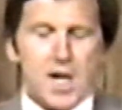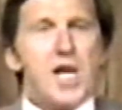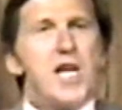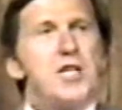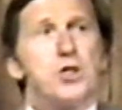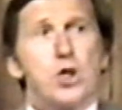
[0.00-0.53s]

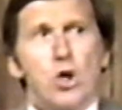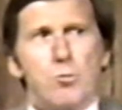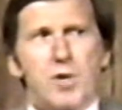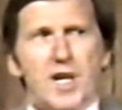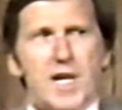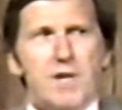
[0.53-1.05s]
He too
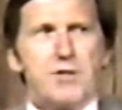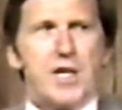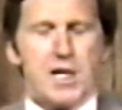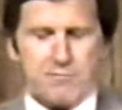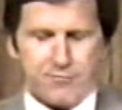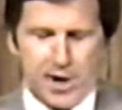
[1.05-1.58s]
believed
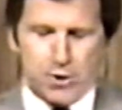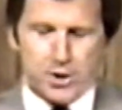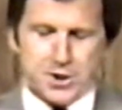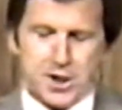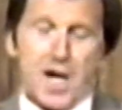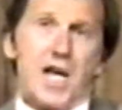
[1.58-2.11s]
in
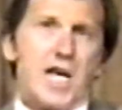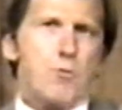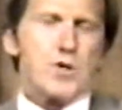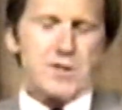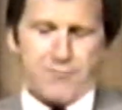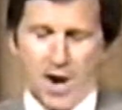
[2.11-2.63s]
fairness. He
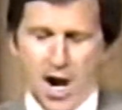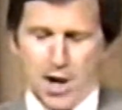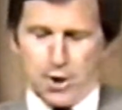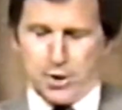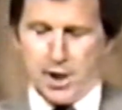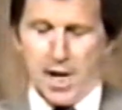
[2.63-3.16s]
was
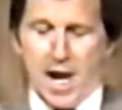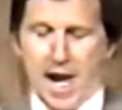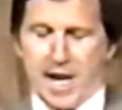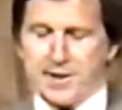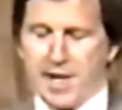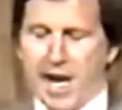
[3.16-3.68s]
fired,
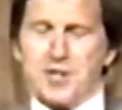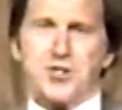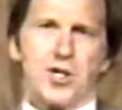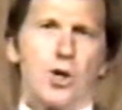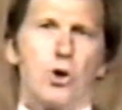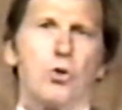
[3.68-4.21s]
and the
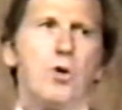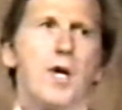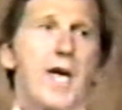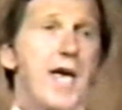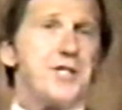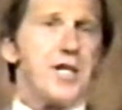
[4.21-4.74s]

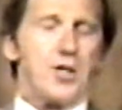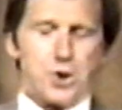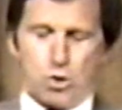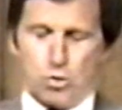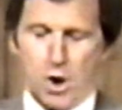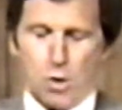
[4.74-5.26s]

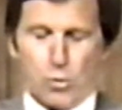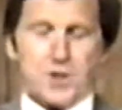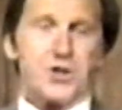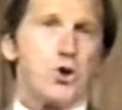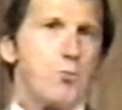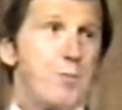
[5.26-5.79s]
ACLU was
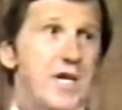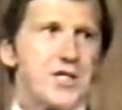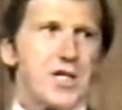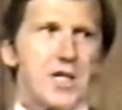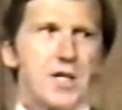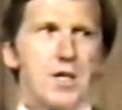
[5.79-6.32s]
too
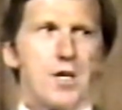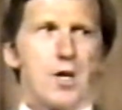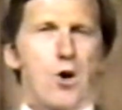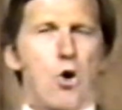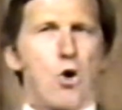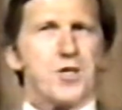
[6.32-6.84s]
busy,
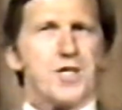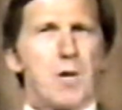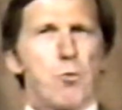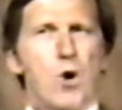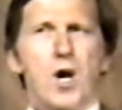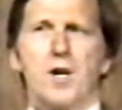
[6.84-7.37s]
or
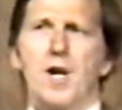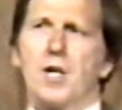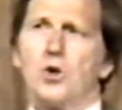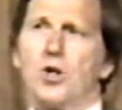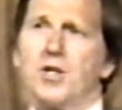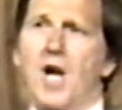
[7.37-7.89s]
somewhere
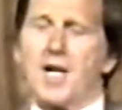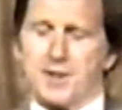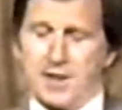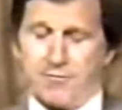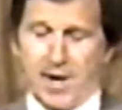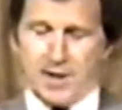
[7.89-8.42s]
could not
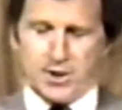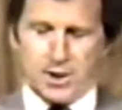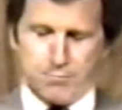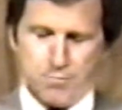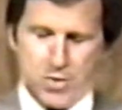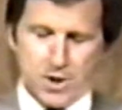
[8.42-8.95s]
defend him.
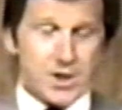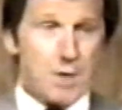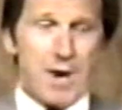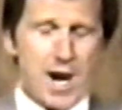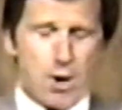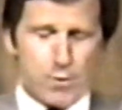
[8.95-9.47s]

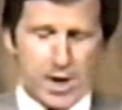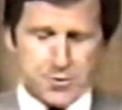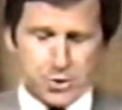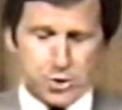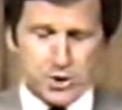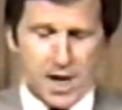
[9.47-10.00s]
Somehow, rather,
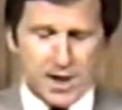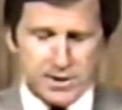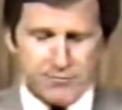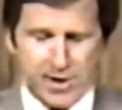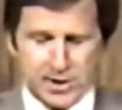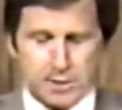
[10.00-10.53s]
could not
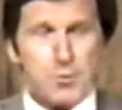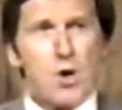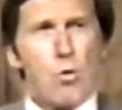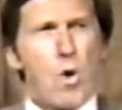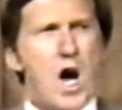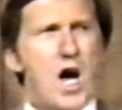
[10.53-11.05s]
defend him.
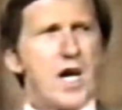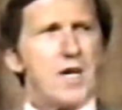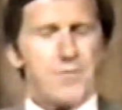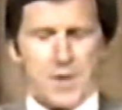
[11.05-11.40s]
Why?